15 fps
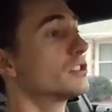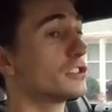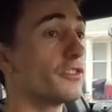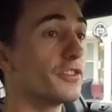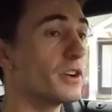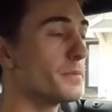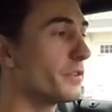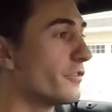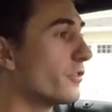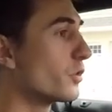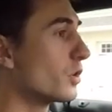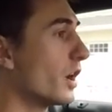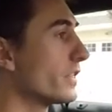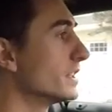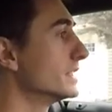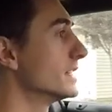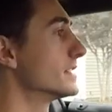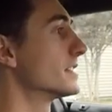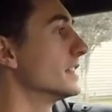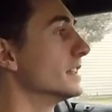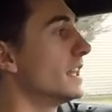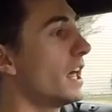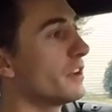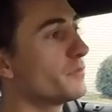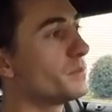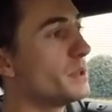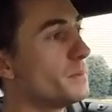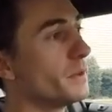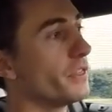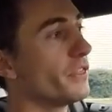So for number four on the list, a lot of
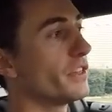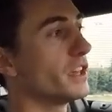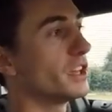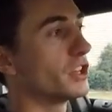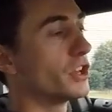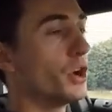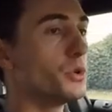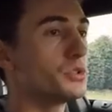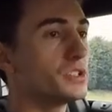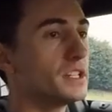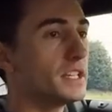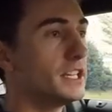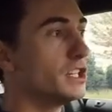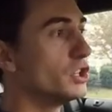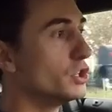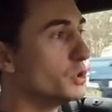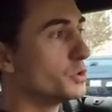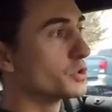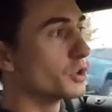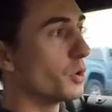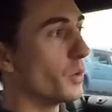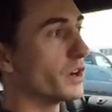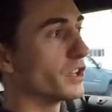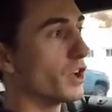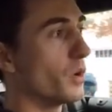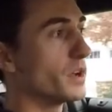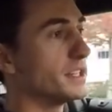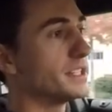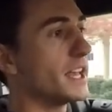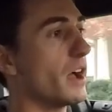people think coasting in neutral when
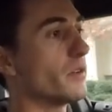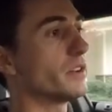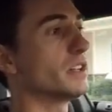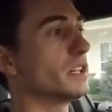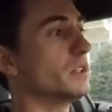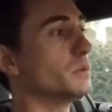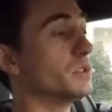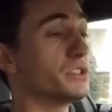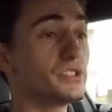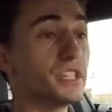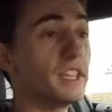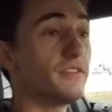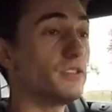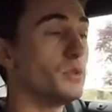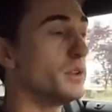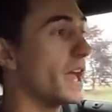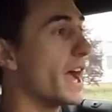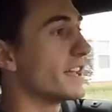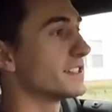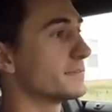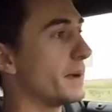going downhill will save you gas